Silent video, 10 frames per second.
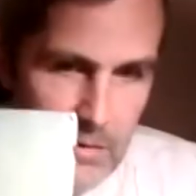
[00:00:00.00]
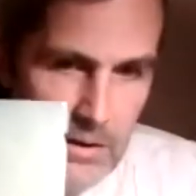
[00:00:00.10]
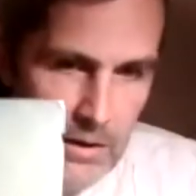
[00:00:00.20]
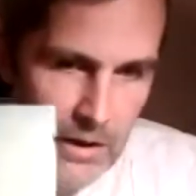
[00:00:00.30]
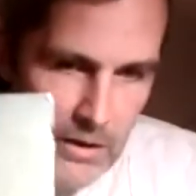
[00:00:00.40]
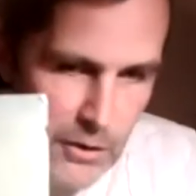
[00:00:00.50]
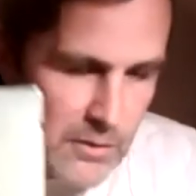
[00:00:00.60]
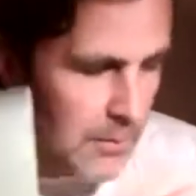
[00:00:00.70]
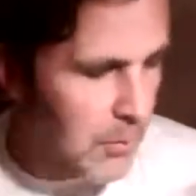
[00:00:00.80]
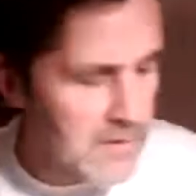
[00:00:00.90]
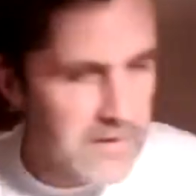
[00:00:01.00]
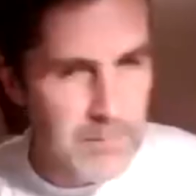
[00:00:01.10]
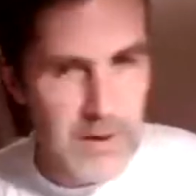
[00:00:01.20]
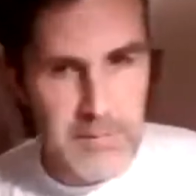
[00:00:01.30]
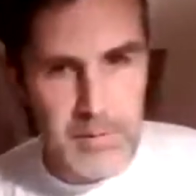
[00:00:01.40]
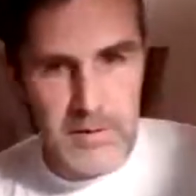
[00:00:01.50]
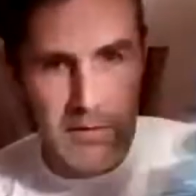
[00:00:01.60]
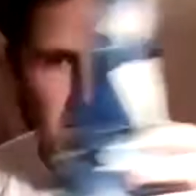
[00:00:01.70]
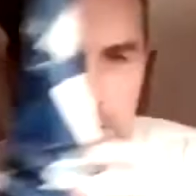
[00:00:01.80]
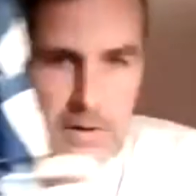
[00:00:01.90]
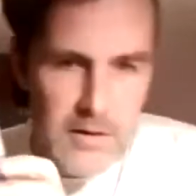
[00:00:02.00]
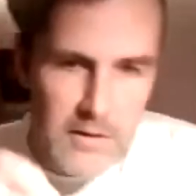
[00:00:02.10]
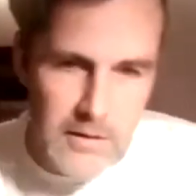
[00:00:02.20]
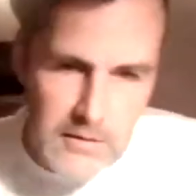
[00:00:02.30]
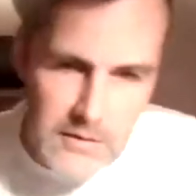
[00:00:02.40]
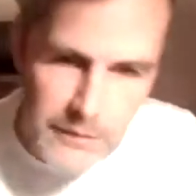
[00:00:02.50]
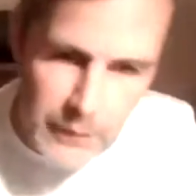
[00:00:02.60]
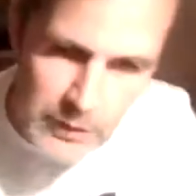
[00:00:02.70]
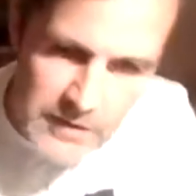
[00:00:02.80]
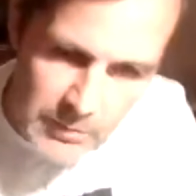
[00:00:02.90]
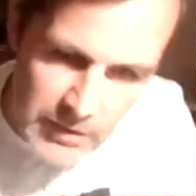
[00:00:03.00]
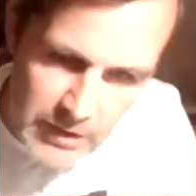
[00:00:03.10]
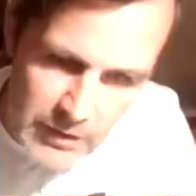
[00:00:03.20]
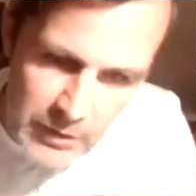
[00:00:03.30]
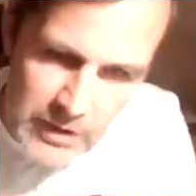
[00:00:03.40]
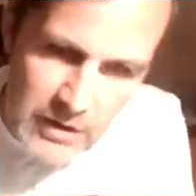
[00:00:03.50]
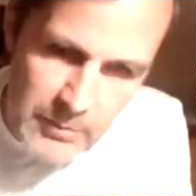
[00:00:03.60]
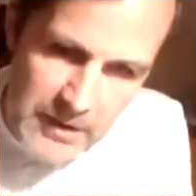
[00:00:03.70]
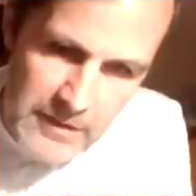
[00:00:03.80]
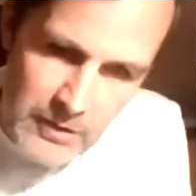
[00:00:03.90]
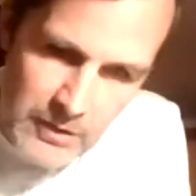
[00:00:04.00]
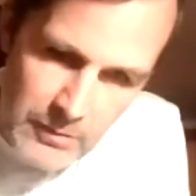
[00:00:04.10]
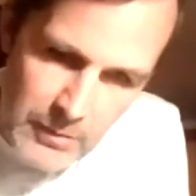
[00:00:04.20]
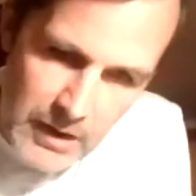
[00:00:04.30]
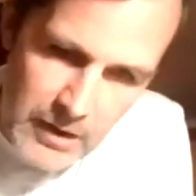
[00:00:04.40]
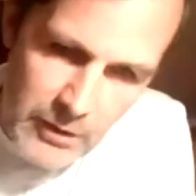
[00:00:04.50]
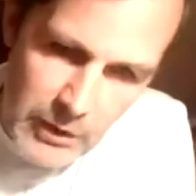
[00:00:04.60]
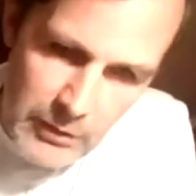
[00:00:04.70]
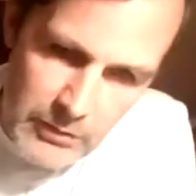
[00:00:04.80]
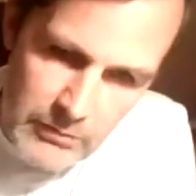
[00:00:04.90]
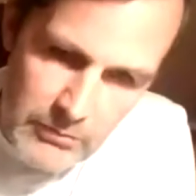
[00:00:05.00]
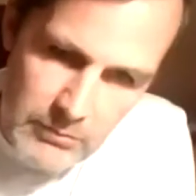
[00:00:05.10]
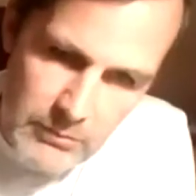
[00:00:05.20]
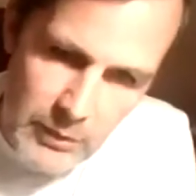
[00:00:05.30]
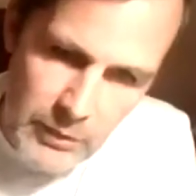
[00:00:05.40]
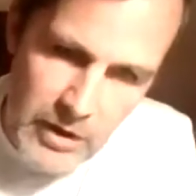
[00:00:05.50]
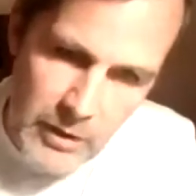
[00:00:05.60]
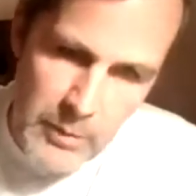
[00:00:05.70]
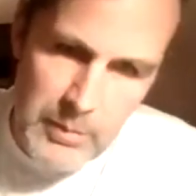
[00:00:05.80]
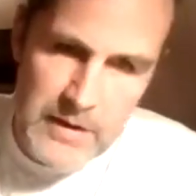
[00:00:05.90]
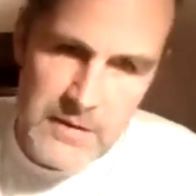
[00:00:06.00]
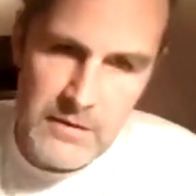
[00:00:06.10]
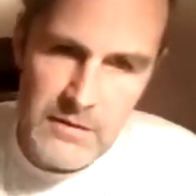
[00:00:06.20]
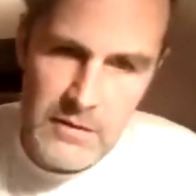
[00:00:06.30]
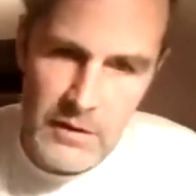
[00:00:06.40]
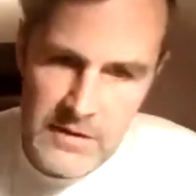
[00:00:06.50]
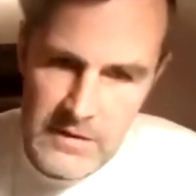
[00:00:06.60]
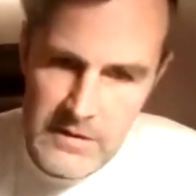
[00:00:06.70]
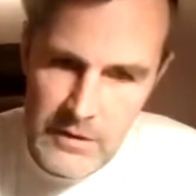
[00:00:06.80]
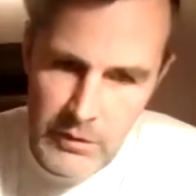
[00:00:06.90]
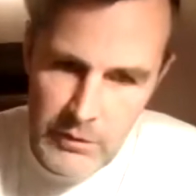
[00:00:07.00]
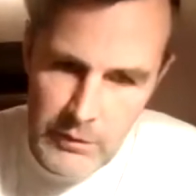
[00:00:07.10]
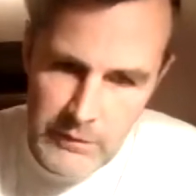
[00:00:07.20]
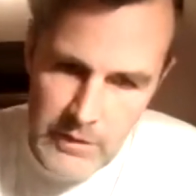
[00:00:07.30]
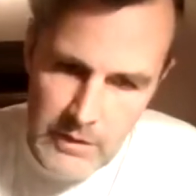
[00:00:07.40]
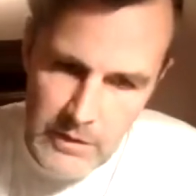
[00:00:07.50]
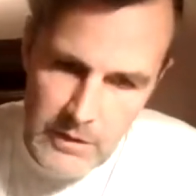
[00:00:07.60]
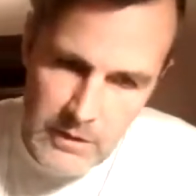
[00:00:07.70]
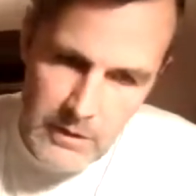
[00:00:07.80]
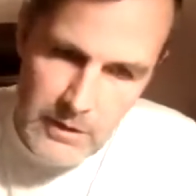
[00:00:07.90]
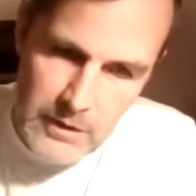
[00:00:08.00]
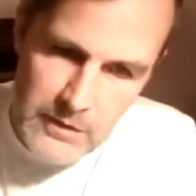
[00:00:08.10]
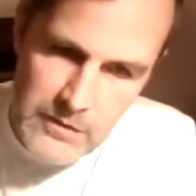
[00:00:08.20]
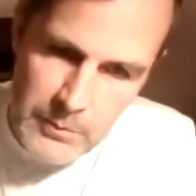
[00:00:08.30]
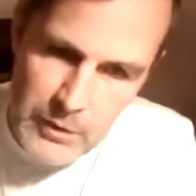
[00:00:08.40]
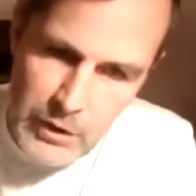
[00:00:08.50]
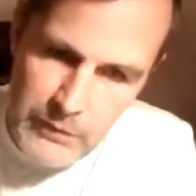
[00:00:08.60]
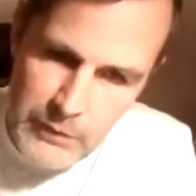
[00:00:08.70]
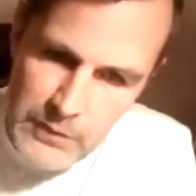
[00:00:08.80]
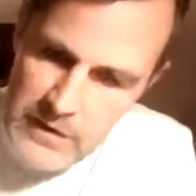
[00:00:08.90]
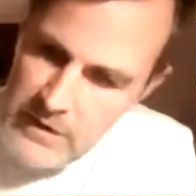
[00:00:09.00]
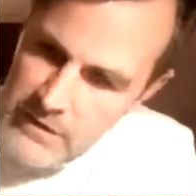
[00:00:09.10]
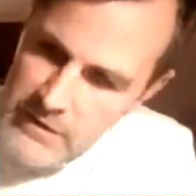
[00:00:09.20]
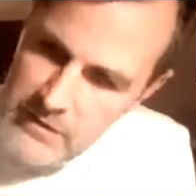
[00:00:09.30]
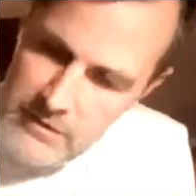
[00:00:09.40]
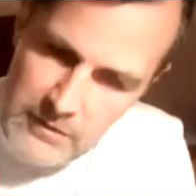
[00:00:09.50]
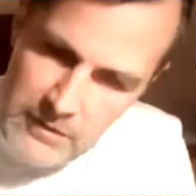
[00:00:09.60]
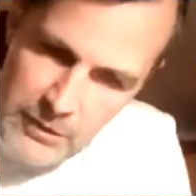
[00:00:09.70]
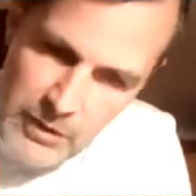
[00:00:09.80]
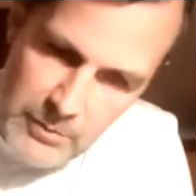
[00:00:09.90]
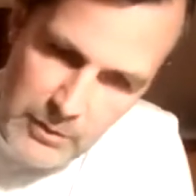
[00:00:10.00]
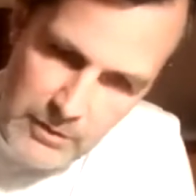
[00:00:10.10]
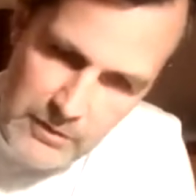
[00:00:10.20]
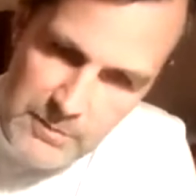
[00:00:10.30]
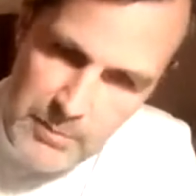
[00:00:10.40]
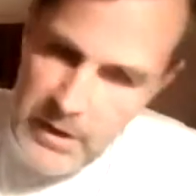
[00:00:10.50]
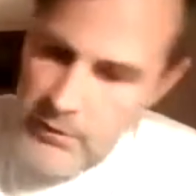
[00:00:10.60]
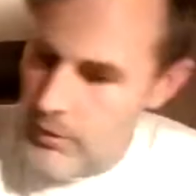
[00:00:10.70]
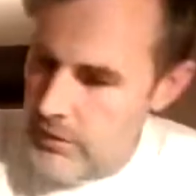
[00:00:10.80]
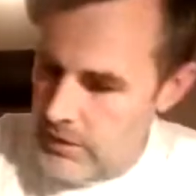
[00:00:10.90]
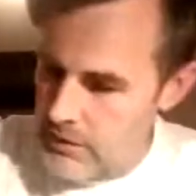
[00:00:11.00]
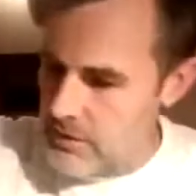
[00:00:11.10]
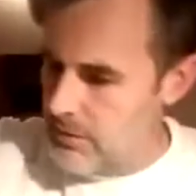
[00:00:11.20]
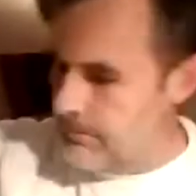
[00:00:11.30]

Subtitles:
and then use the printed paper to fold something in origami, so you can make your own origami patterns. So this is another of Tomoko Fuse's incredible spiral things.